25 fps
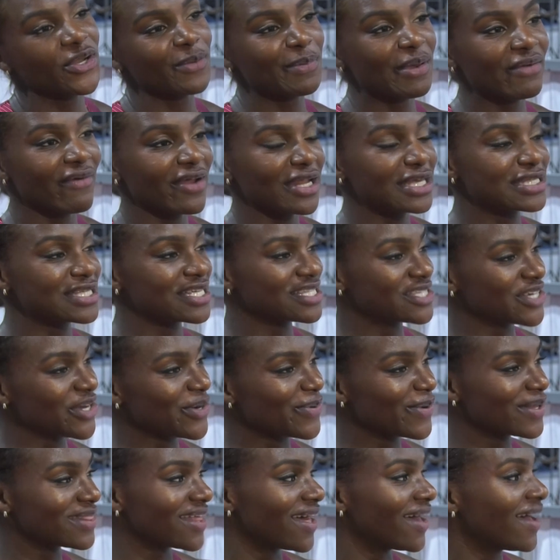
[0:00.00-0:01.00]
got to be ready to deal
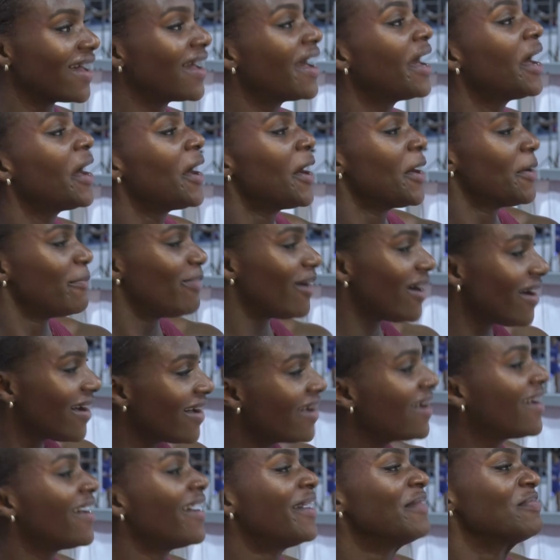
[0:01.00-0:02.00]
with it. But
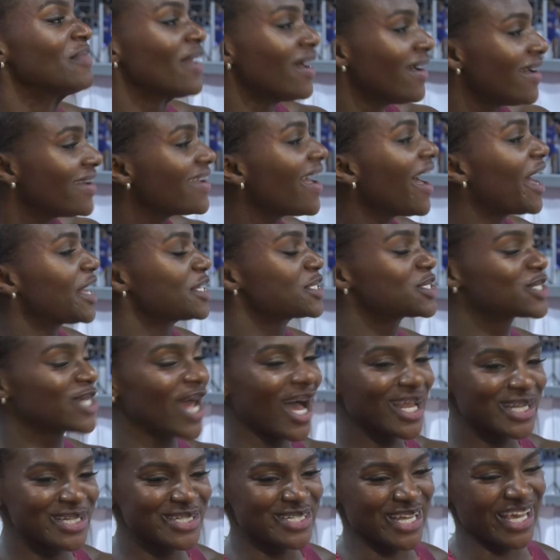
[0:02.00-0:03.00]
yeah, it's
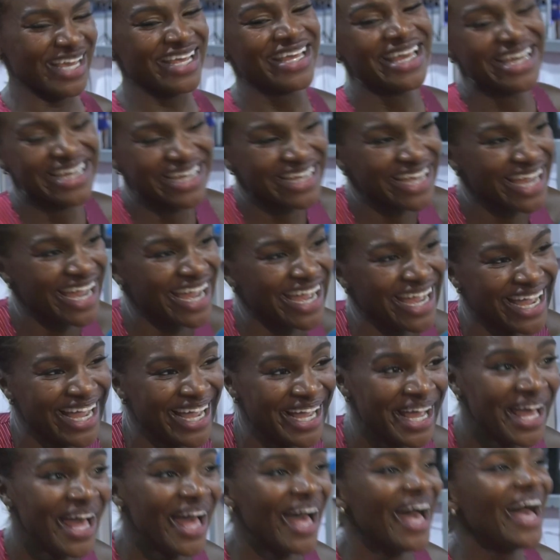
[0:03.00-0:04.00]
challenging.
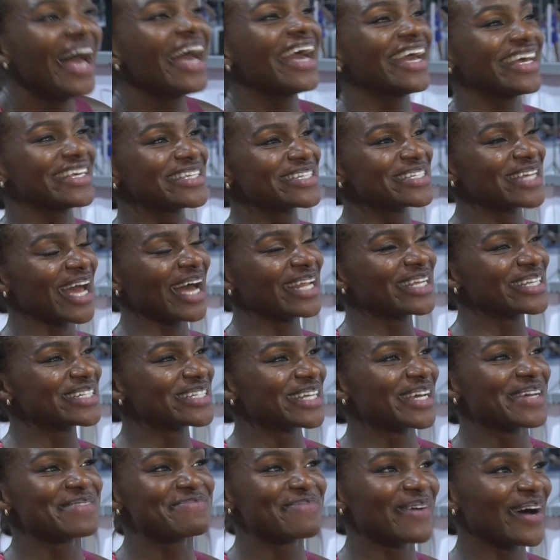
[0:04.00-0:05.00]
it is
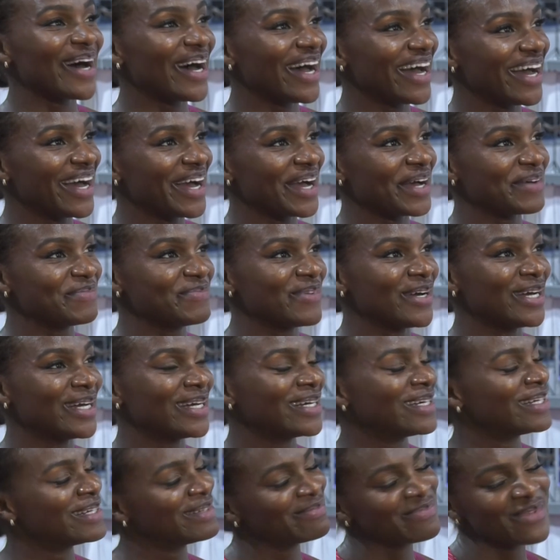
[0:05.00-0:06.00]
challenging, but um,
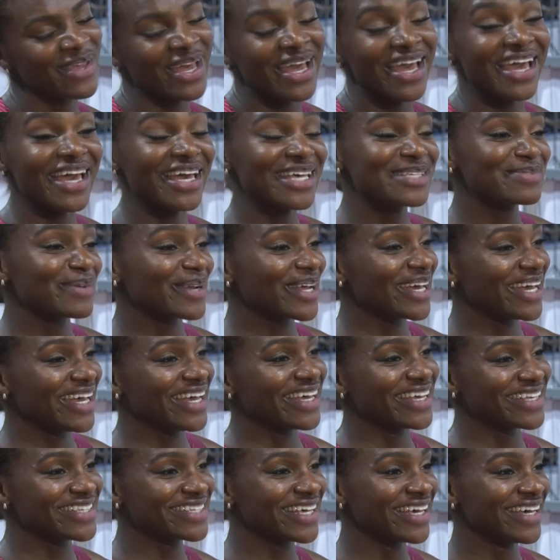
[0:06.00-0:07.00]
it is what it
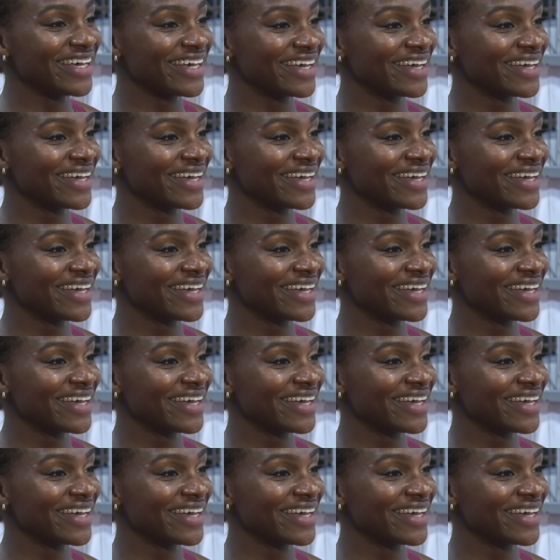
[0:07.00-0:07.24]
is.